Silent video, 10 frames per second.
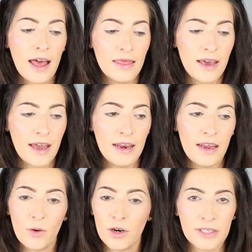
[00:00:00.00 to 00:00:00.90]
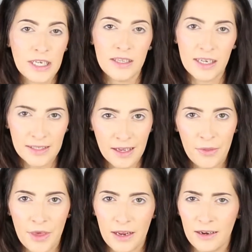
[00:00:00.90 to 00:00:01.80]
And then all of a sudden there's
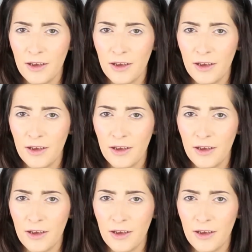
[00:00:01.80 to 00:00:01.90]
nothing.